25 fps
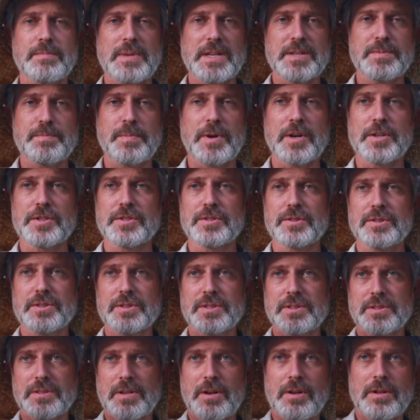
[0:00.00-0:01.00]
best
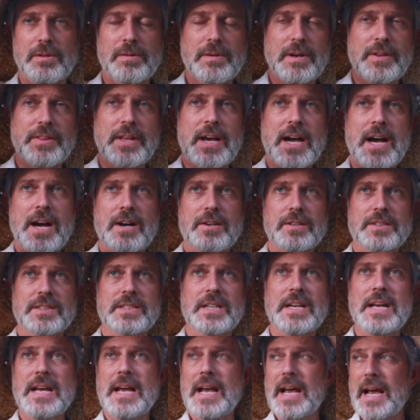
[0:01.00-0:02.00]
parcels all around the house,
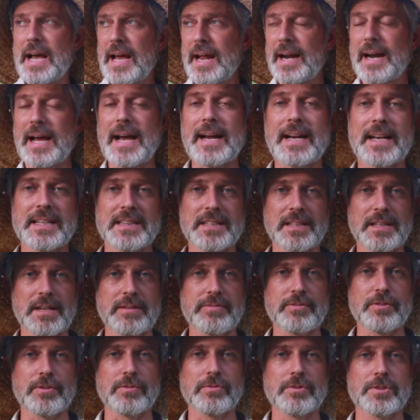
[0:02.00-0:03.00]
and I got the
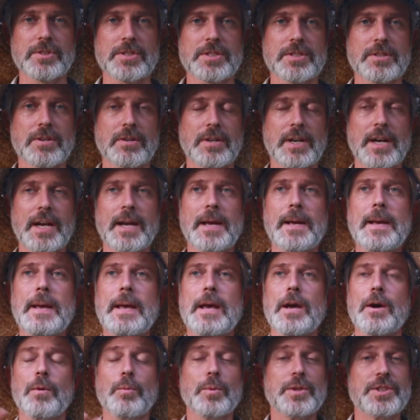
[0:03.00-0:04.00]
leftovers, okay?
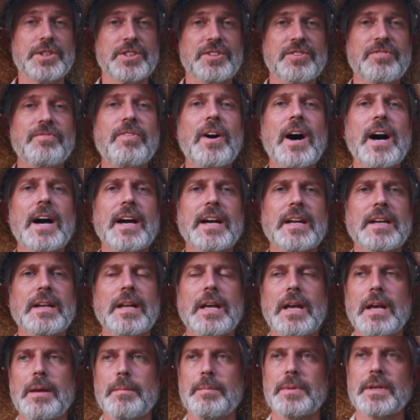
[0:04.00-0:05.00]
Which is fine,
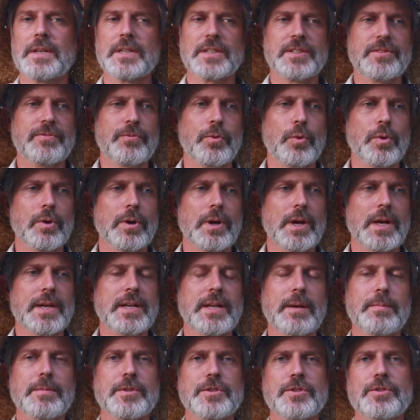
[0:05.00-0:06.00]
because for a
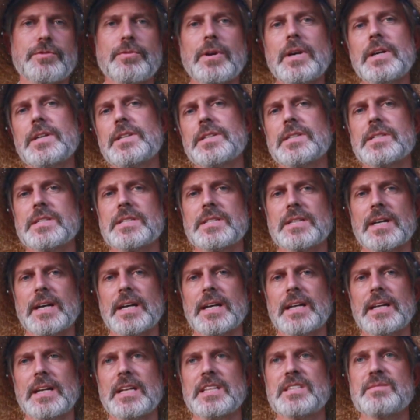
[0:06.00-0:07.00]
demonstration
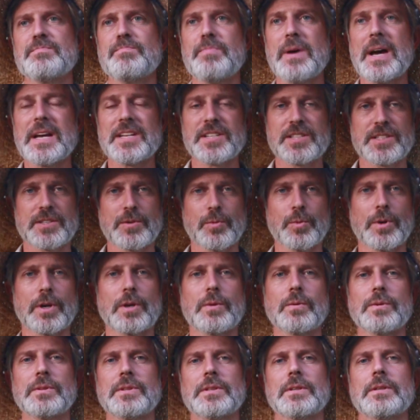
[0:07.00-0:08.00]
site, it's best to
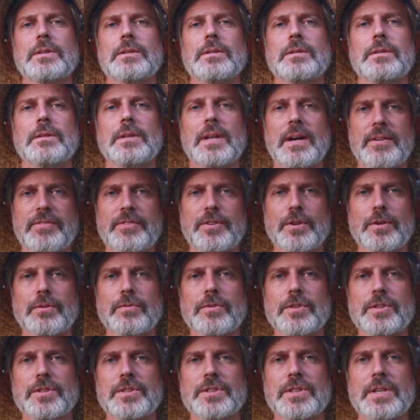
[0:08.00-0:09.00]
work with the
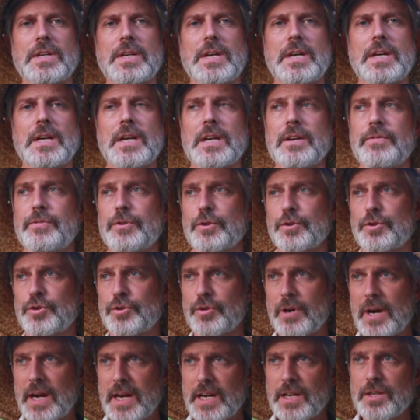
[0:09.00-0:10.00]
leftovers. If you're
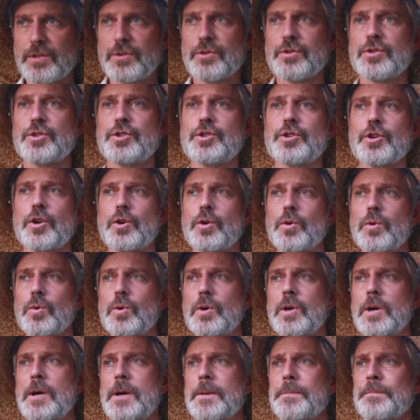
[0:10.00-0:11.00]
trying to
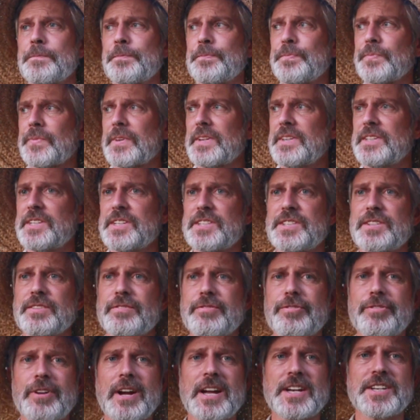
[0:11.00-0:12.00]
show
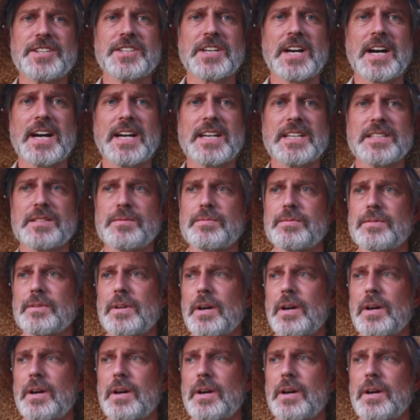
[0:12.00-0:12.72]
disenfranchised